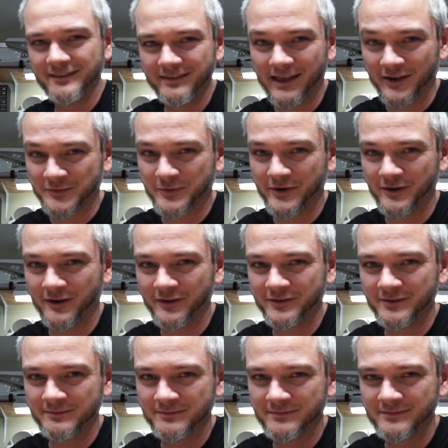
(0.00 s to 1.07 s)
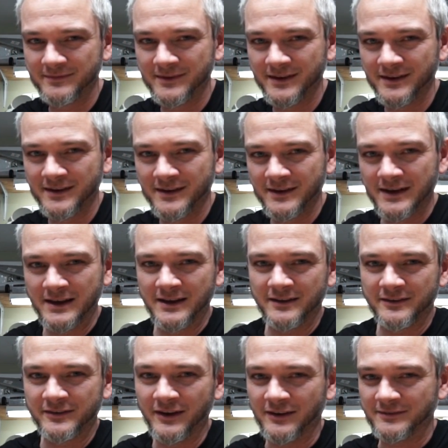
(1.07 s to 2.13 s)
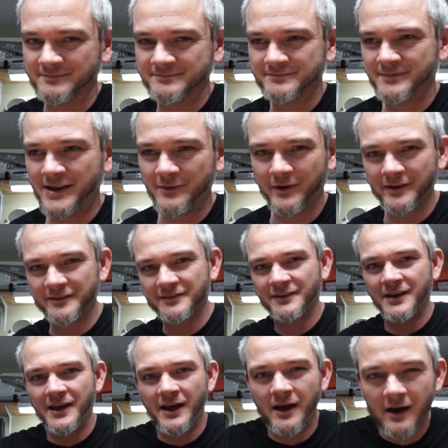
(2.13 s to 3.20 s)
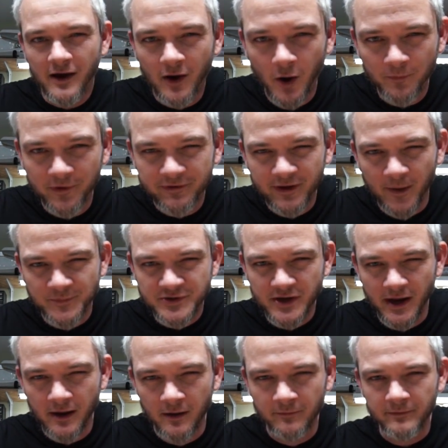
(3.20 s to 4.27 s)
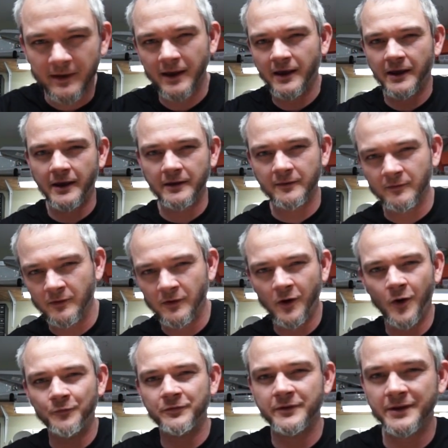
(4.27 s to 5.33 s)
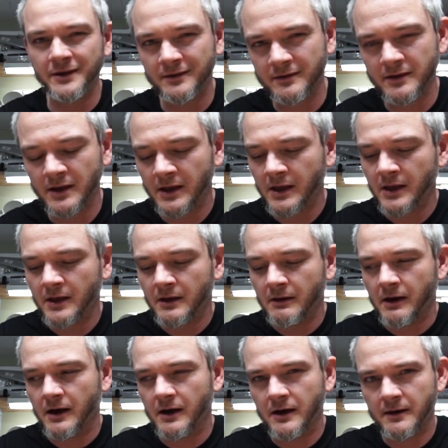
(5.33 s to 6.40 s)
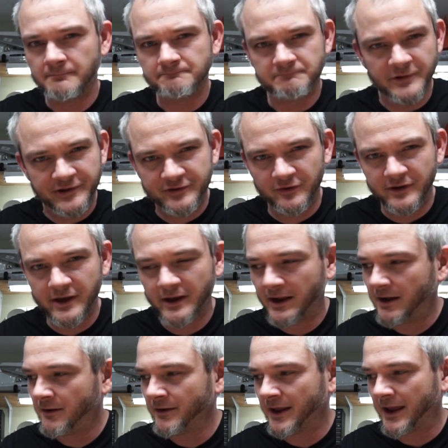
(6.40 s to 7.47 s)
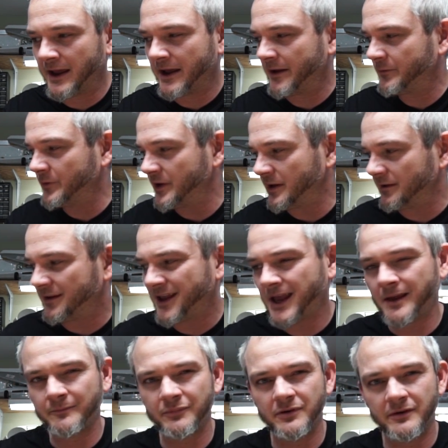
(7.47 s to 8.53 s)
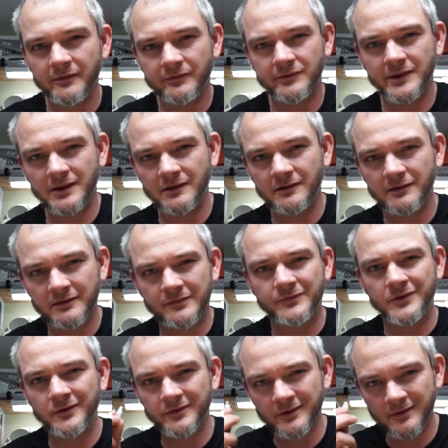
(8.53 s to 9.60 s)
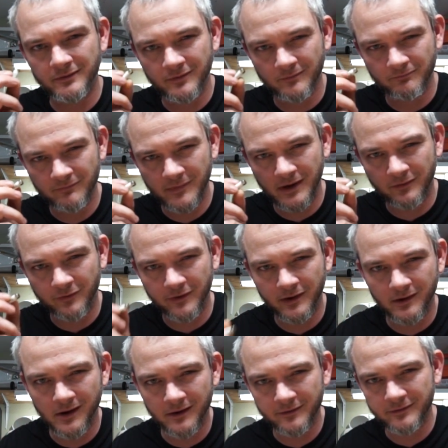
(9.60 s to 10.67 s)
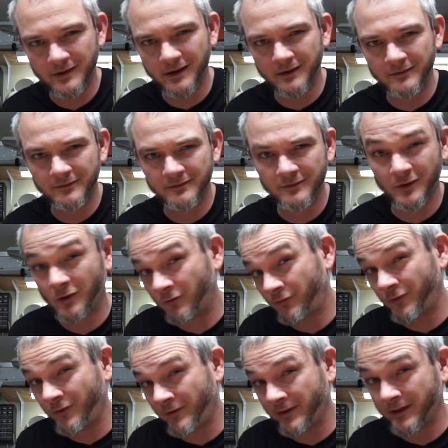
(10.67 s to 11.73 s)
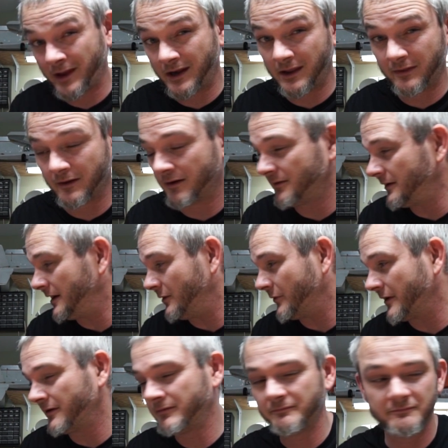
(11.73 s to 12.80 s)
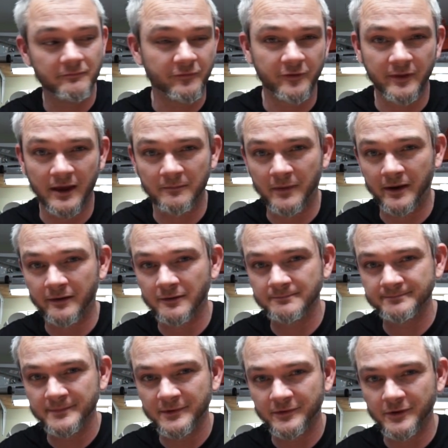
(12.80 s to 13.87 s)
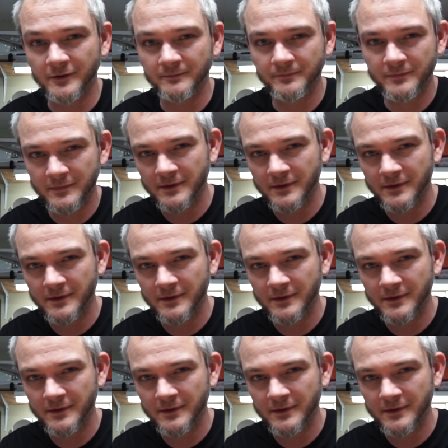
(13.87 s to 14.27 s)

That was pretty awesome. So, anyways, I hope this helps you out, and hopefully uh, this will get out, and we can keep these fuses from entering the United States, or really any there, anywhere for that matter. So,